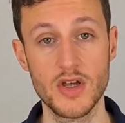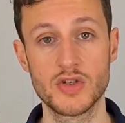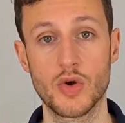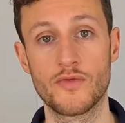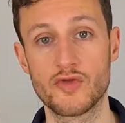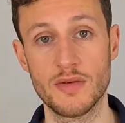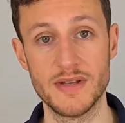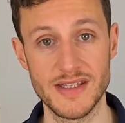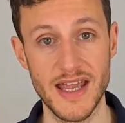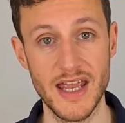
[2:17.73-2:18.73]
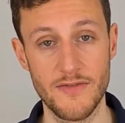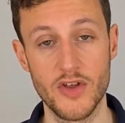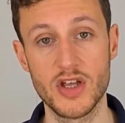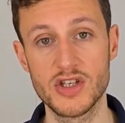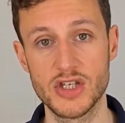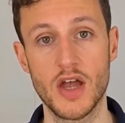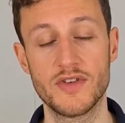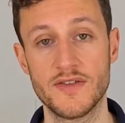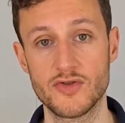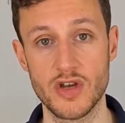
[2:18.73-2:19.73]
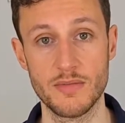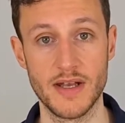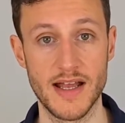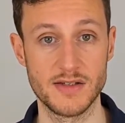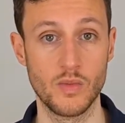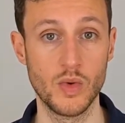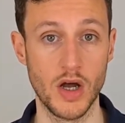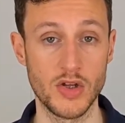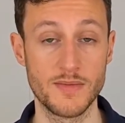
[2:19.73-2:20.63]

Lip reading: sort of treatments if the conservative treatment hasn't worked.